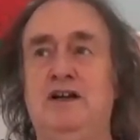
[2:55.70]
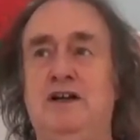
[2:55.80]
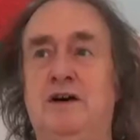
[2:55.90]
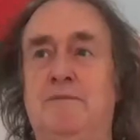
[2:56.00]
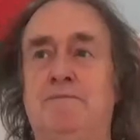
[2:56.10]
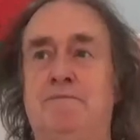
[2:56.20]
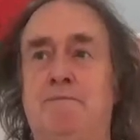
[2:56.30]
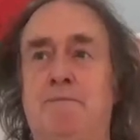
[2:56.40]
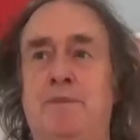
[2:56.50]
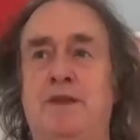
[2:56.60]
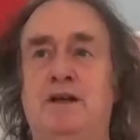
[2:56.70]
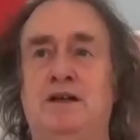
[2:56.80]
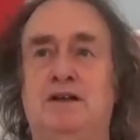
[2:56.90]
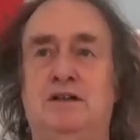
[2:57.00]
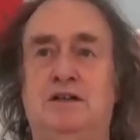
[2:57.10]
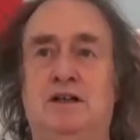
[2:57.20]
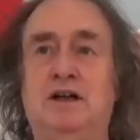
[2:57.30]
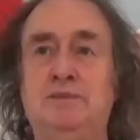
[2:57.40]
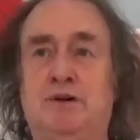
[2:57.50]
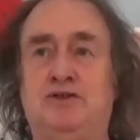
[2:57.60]
Now, I
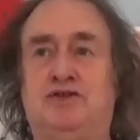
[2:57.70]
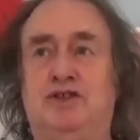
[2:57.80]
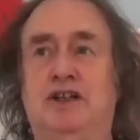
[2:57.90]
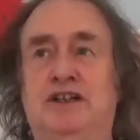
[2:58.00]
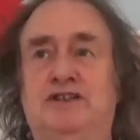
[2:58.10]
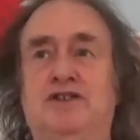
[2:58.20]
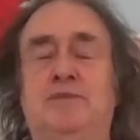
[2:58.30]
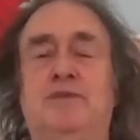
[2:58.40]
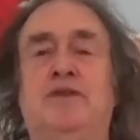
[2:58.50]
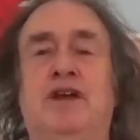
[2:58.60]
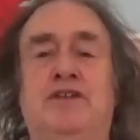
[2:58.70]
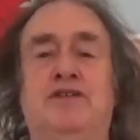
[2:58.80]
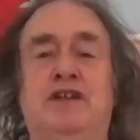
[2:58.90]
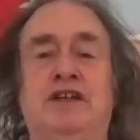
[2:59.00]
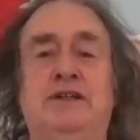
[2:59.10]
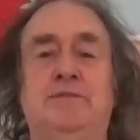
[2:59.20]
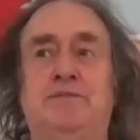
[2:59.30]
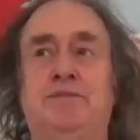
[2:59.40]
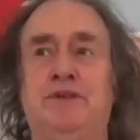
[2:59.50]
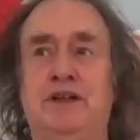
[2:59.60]
postulate that the
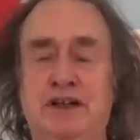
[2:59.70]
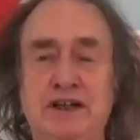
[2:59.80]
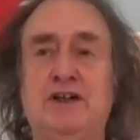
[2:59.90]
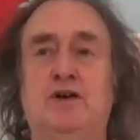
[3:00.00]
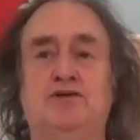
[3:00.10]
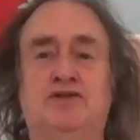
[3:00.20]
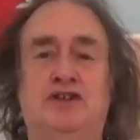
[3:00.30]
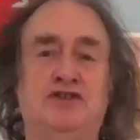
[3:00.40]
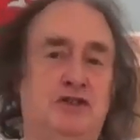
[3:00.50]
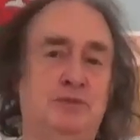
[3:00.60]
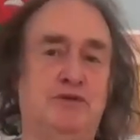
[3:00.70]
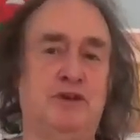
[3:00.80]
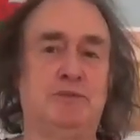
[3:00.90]
ecosystem of the